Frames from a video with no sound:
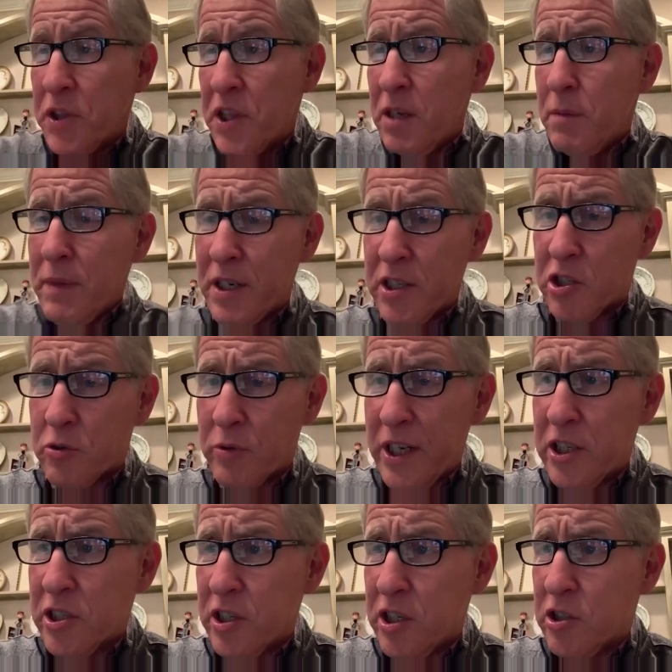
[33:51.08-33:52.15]
with the
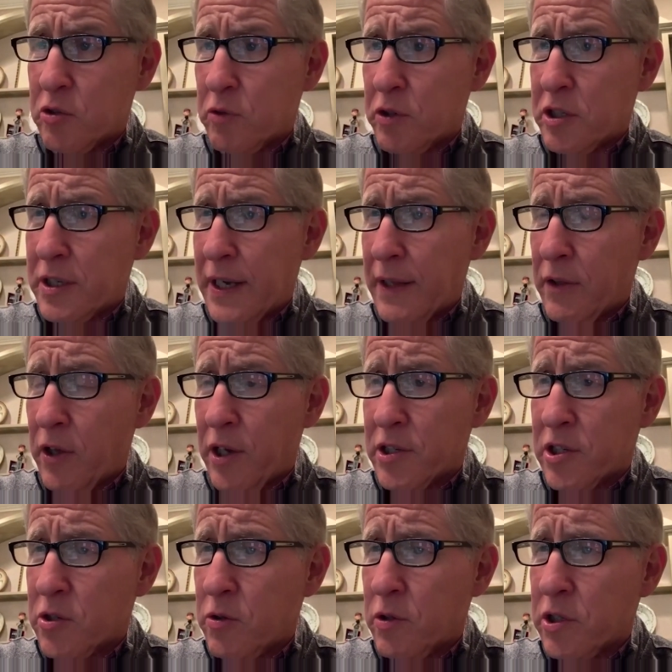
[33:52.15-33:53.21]
administration at Georgetown Law
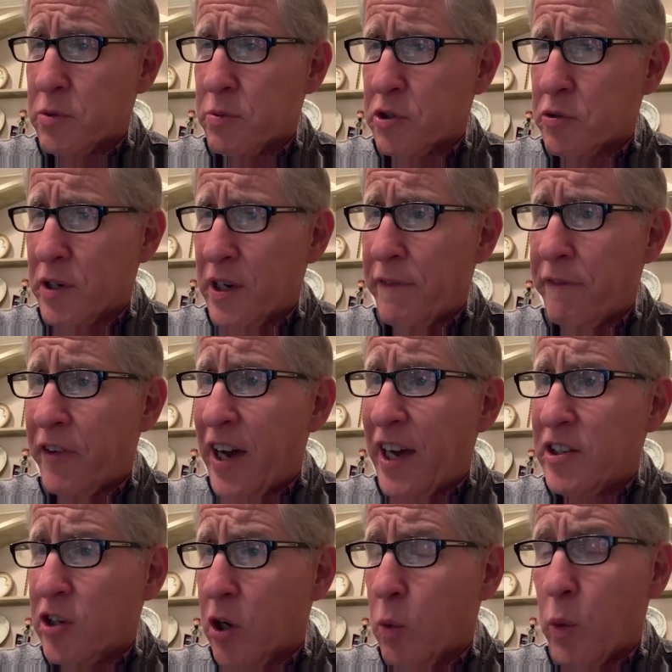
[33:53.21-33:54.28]
School as we're trying to
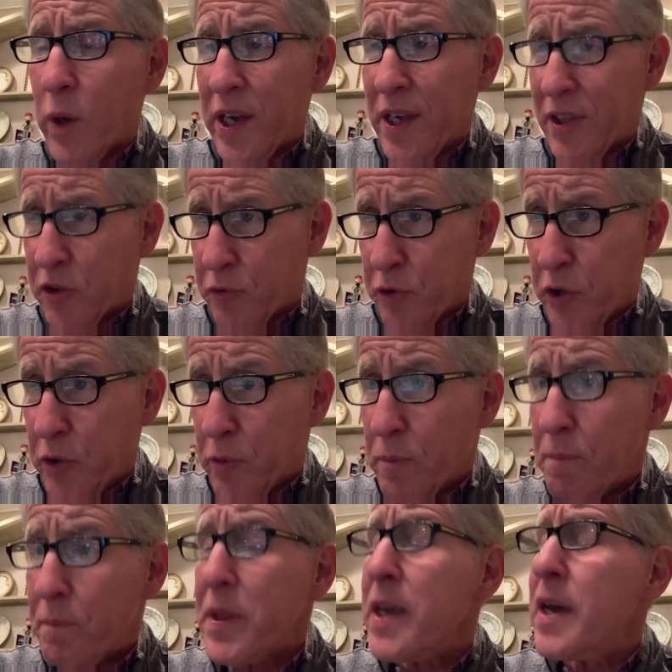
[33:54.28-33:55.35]
find our way through.
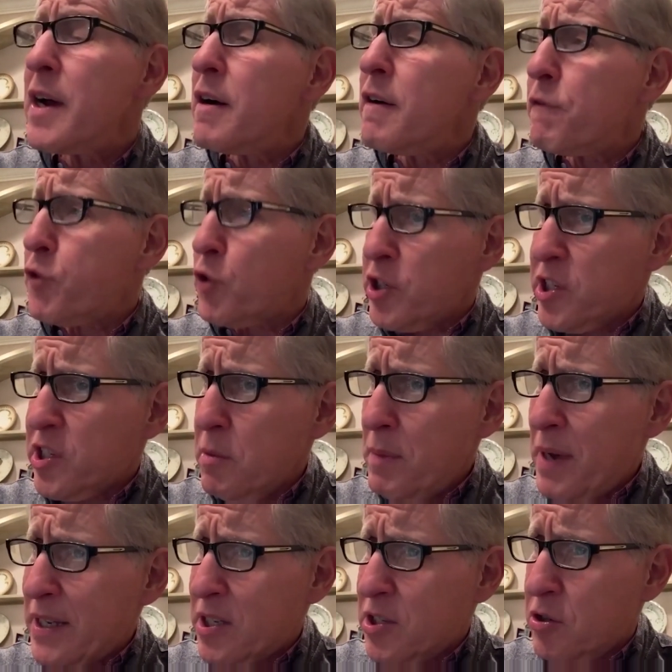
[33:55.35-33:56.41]
First
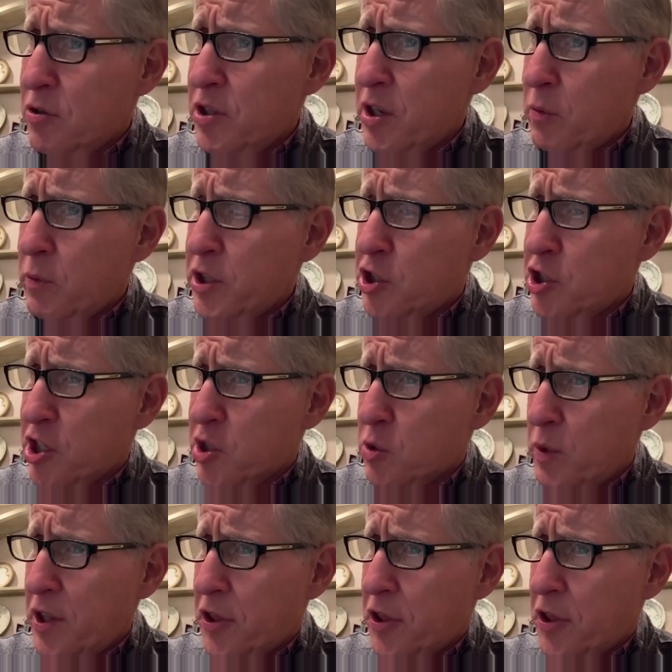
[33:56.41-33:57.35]
semester that we just